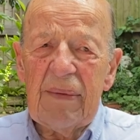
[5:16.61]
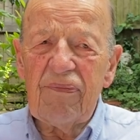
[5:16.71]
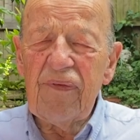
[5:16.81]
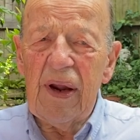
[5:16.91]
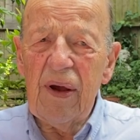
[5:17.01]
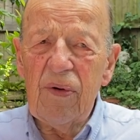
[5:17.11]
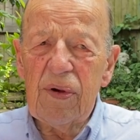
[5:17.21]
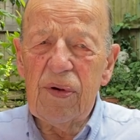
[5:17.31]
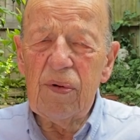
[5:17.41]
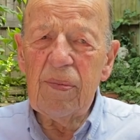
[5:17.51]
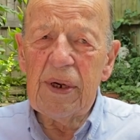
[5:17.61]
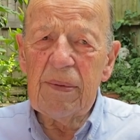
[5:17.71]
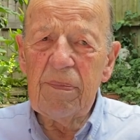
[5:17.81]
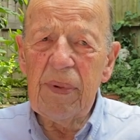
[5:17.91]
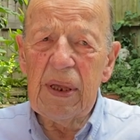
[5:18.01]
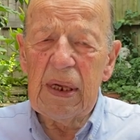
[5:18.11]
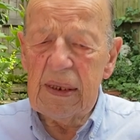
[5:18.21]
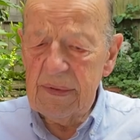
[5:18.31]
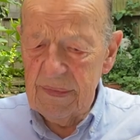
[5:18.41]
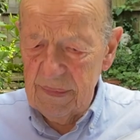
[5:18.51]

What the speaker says: fellow human beings?